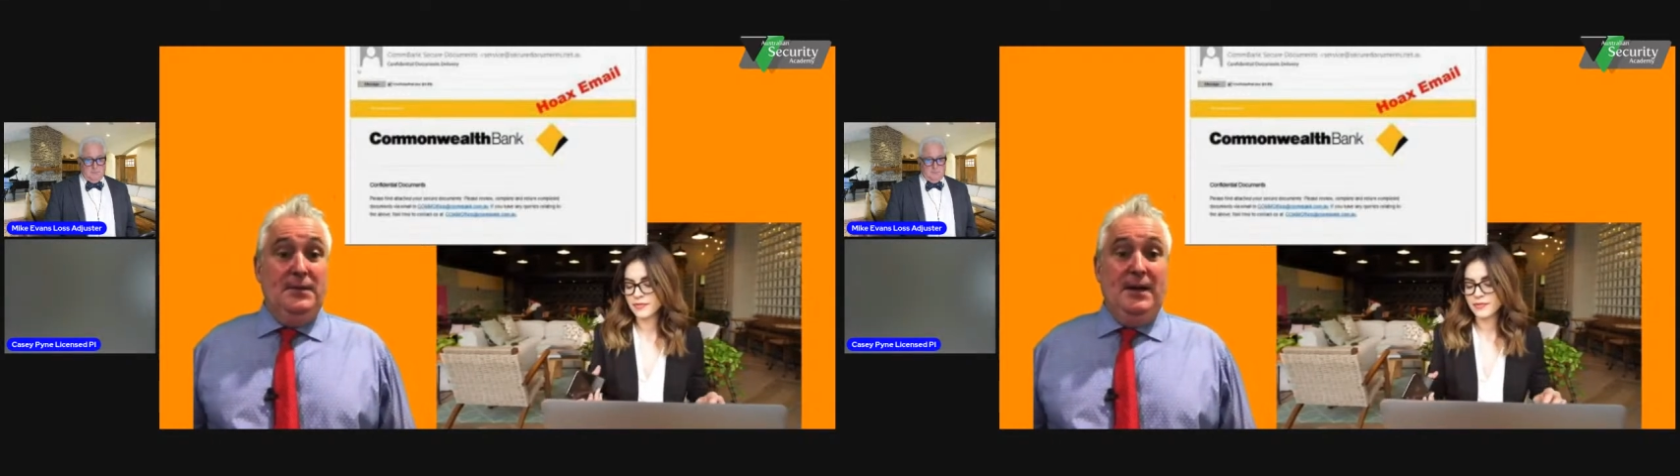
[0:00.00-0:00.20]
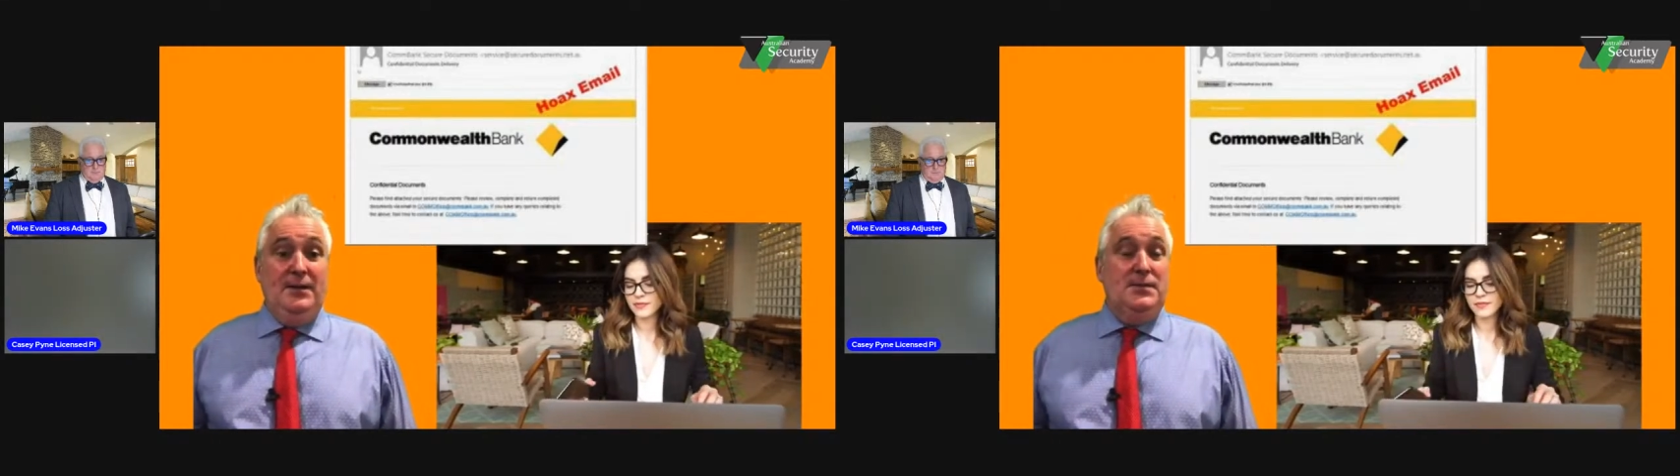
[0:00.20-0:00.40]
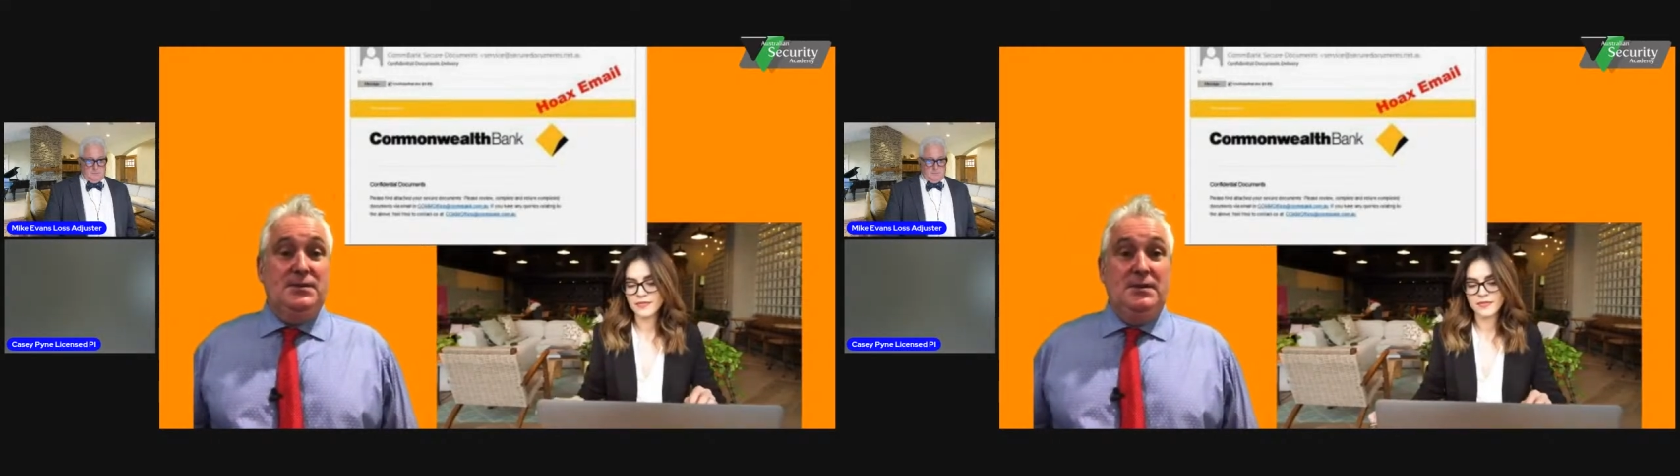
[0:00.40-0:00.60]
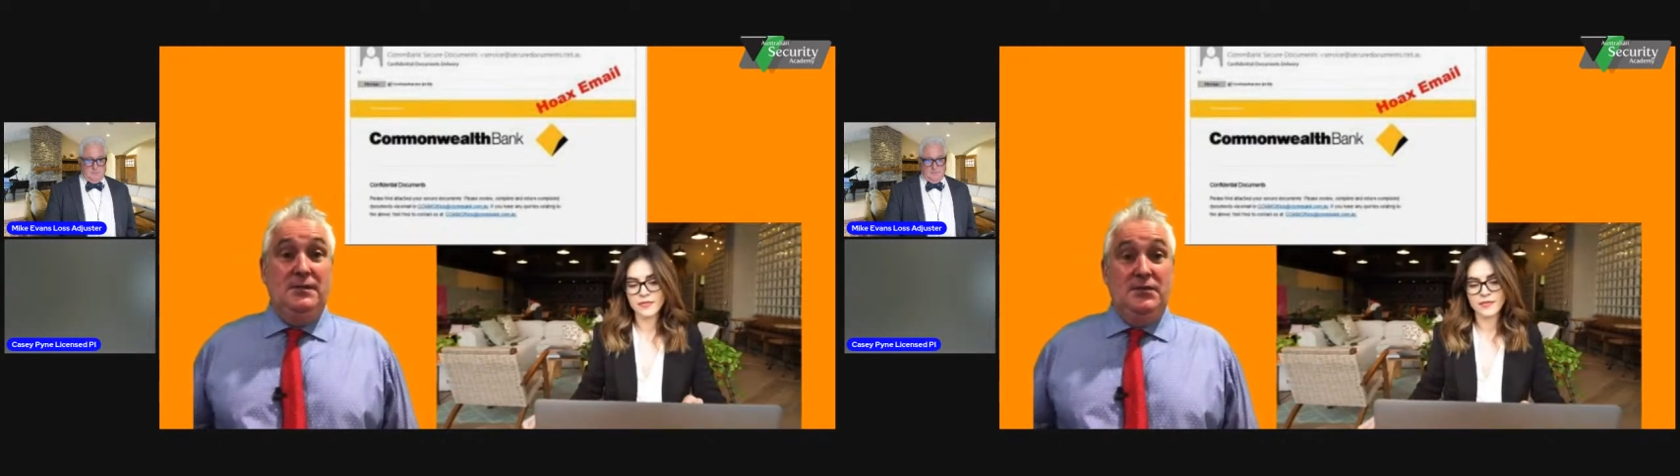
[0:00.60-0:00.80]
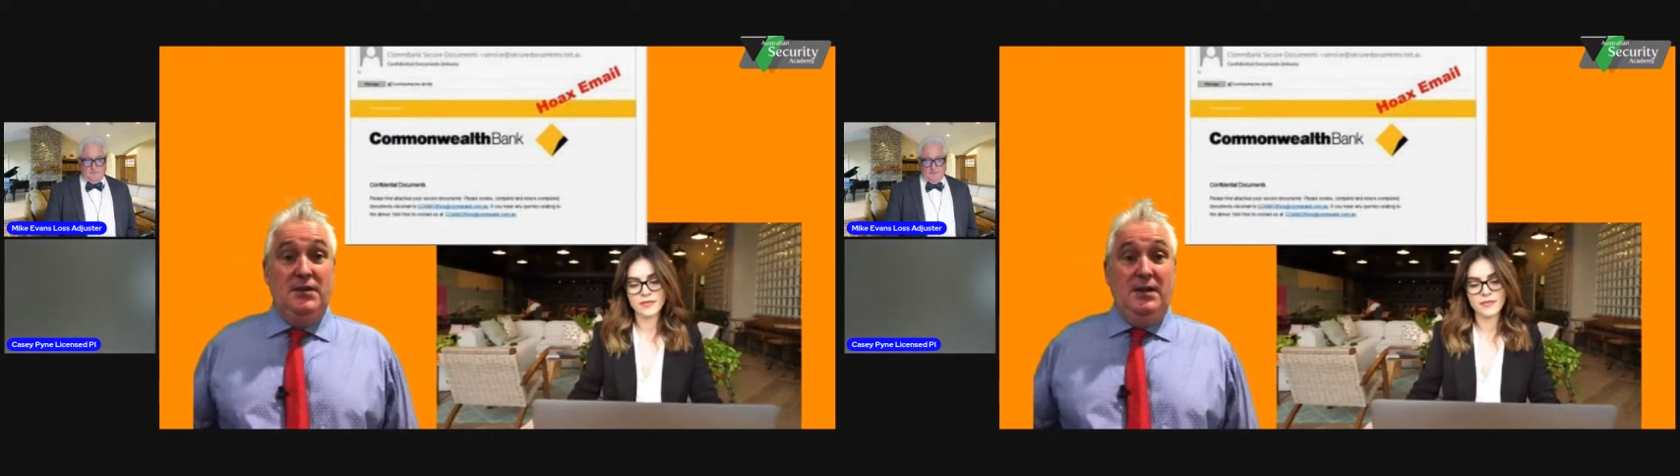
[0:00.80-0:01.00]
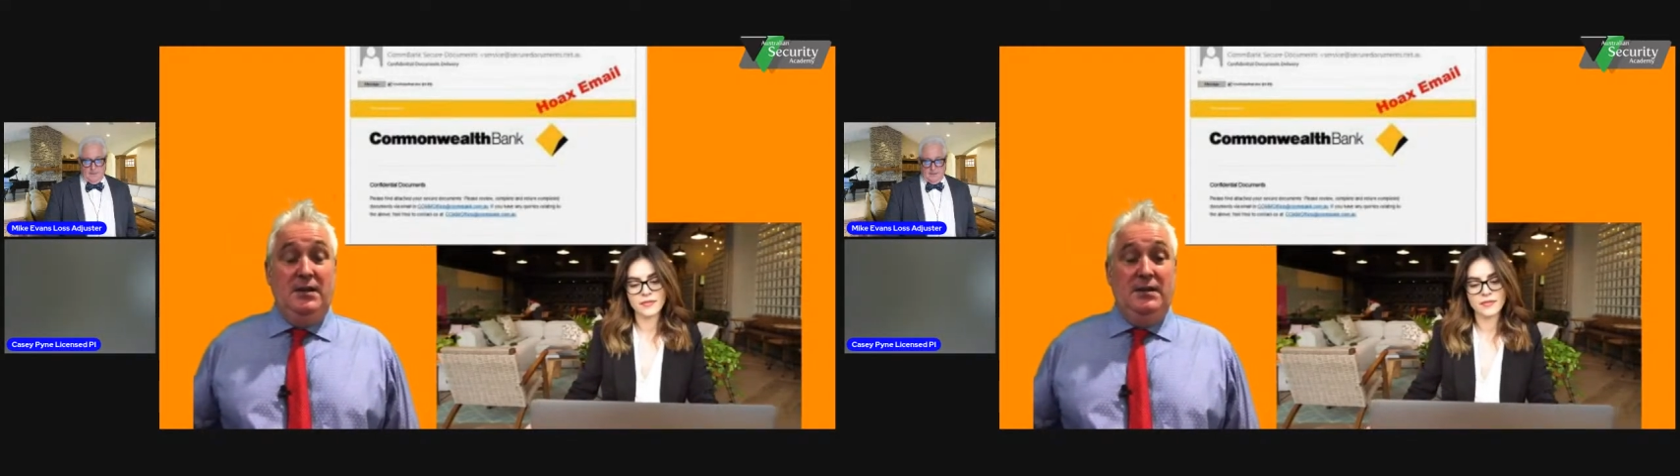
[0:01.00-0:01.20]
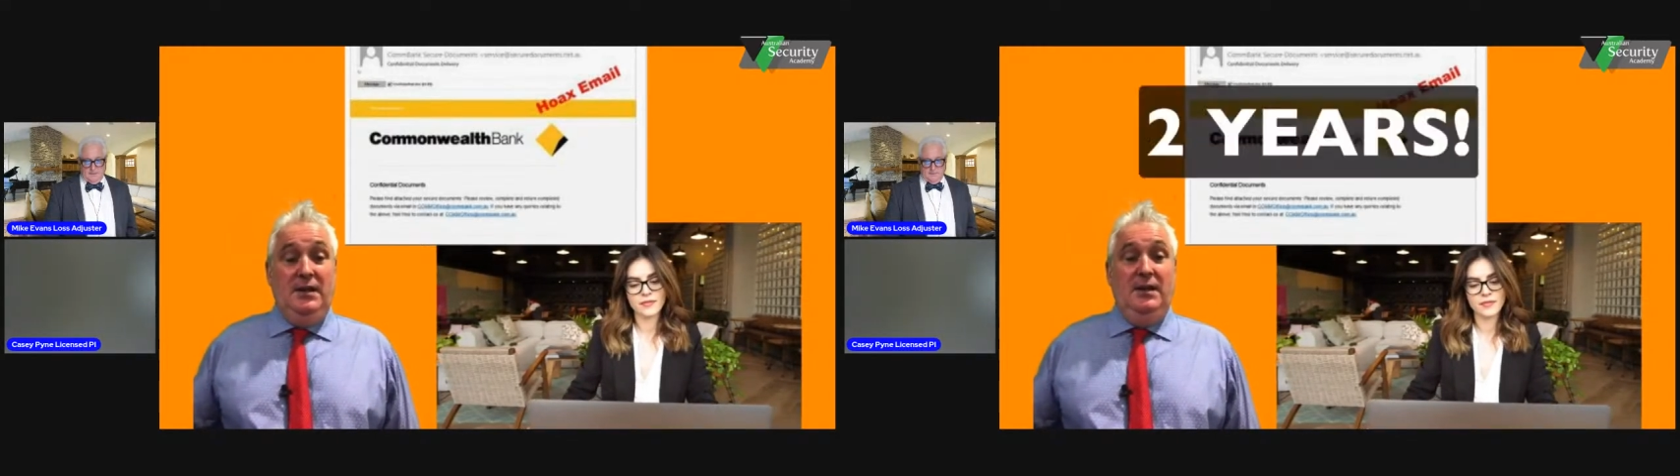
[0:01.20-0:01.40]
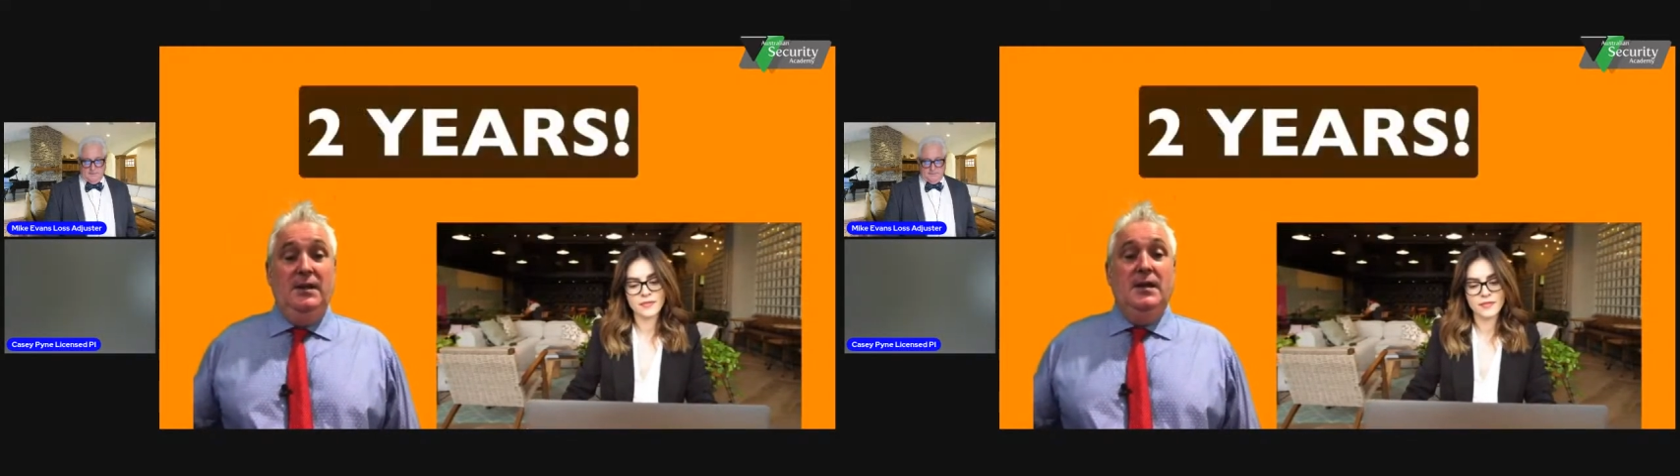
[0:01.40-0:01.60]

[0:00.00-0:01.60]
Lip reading: that and it wasn't even trendy then.